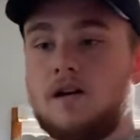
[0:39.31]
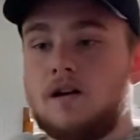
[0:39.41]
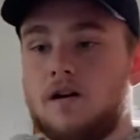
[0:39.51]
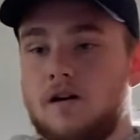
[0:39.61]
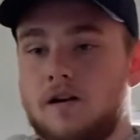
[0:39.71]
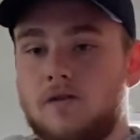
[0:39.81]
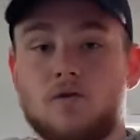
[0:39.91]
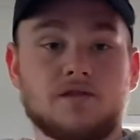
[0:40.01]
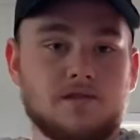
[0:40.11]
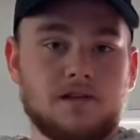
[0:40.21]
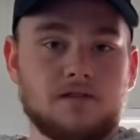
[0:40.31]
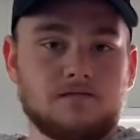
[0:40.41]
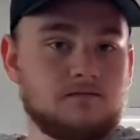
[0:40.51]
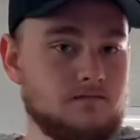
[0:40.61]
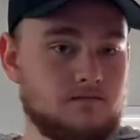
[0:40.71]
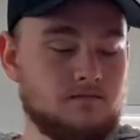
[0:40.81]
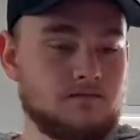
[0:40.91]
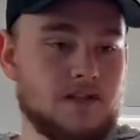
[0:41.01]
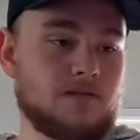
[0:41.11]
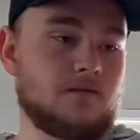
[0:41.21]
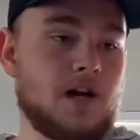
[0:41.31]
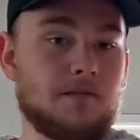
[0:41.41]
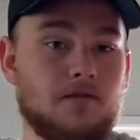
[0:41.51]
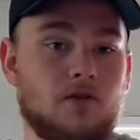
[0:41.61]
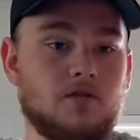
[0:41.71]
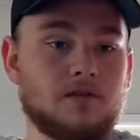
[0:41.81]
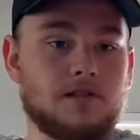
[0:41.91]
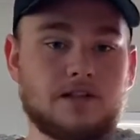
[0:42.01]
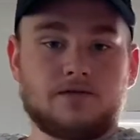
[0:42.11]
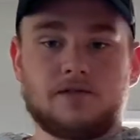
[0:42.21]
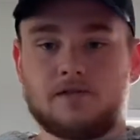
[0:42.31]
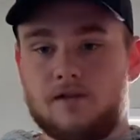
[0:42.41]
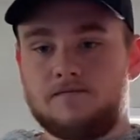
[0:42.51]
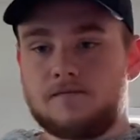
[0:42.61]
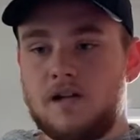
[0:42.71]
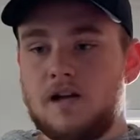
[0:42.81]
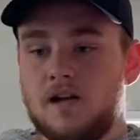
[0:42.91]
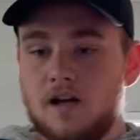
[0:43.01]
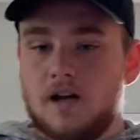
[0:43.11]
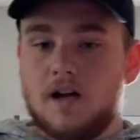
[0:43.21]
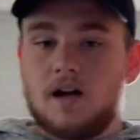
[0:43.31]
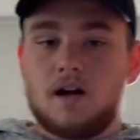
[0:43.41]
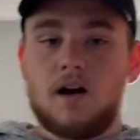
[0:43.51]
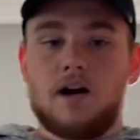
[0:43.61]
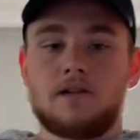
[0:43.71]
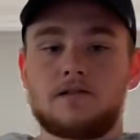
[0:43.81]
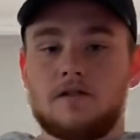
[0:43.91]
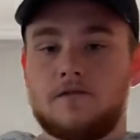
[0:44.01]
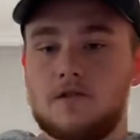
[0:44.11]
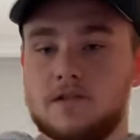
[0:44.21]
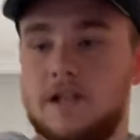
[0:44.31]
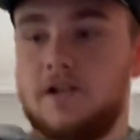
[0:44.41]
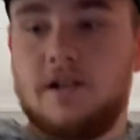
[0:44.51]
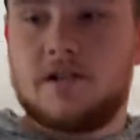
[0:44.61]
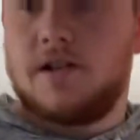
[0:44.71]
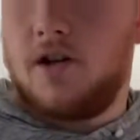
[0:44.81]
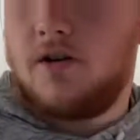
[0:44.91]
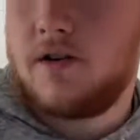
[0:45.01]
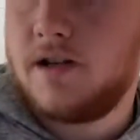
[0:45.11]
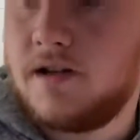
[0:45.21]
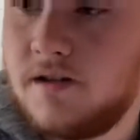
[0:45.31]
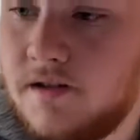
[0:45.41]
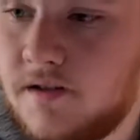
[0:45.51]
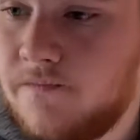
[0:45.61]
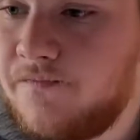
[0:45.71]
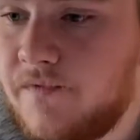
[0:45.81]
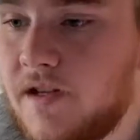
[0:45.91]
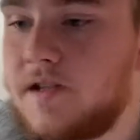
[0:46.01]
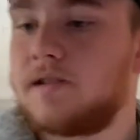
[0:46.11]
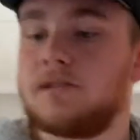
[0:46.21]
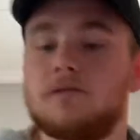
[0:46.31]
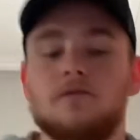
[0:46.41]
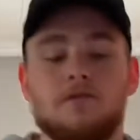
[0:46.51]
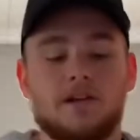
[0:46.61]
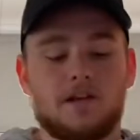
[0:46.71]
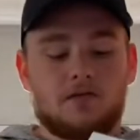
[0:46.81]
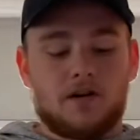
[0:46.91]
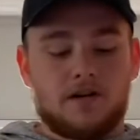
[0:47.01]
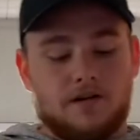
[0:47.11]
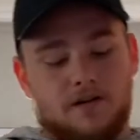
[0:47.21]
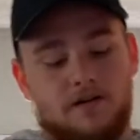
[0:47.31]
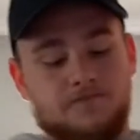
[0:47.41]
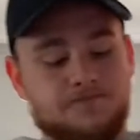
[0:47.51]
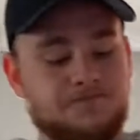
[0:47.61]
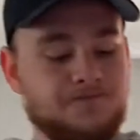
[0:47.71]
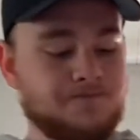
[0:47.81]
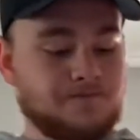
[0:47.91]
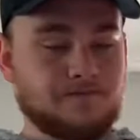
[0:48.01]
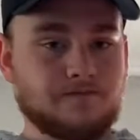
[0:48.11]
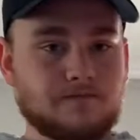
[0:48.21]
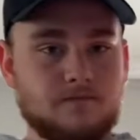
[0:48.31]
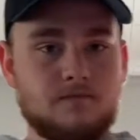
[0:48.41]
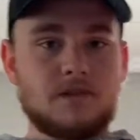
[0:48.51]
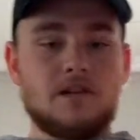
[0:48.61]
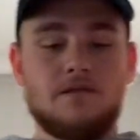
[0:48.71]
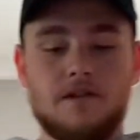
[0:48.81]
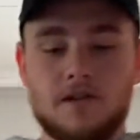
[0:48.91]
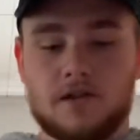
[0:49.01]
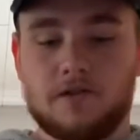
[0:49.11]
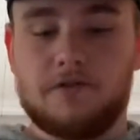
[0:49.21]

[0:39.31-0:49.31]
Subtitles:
All right, or sing. I'm a vocalist actually. So, all right, so the first thing you need to know is this little thingy right here. I don't know if you